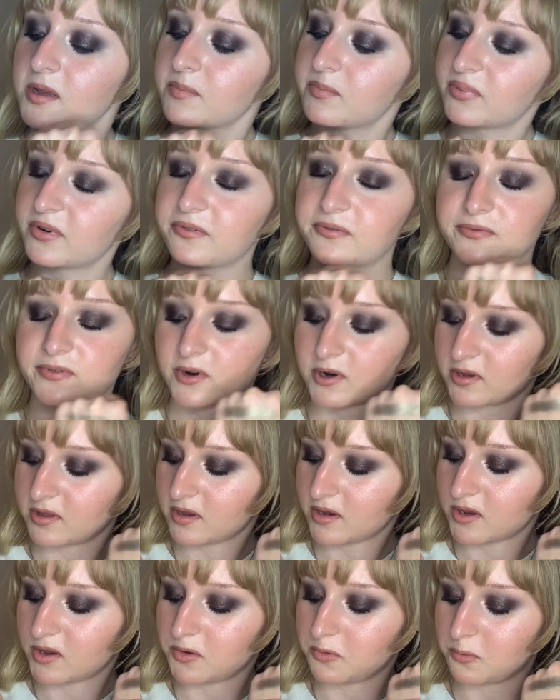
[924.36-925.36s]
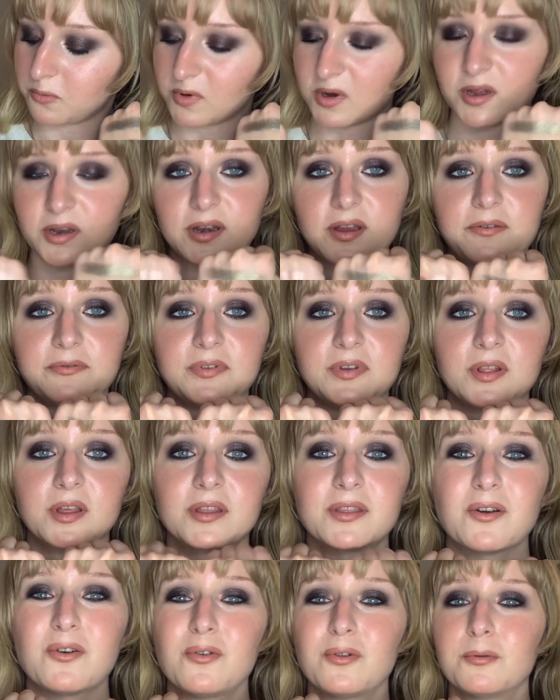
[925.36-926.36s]
prefer the new one. I feel like
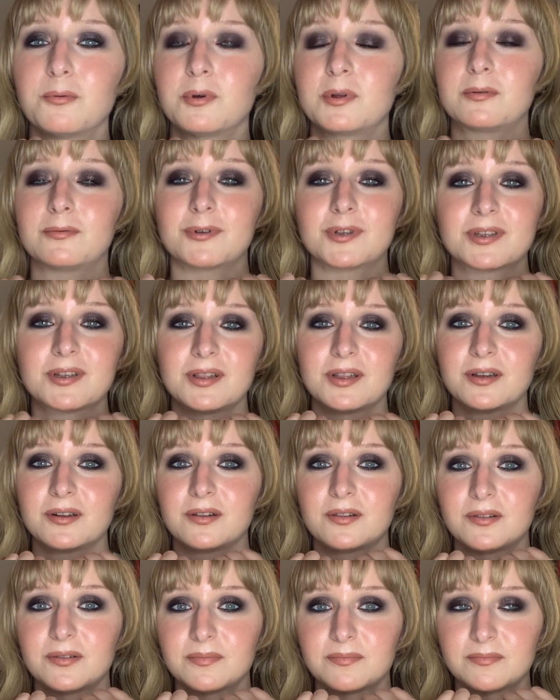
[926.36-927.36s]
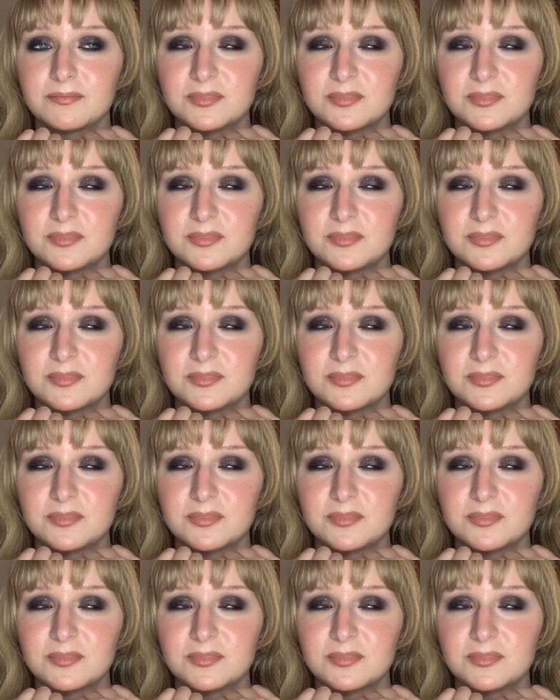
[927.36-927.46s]
the old one was a little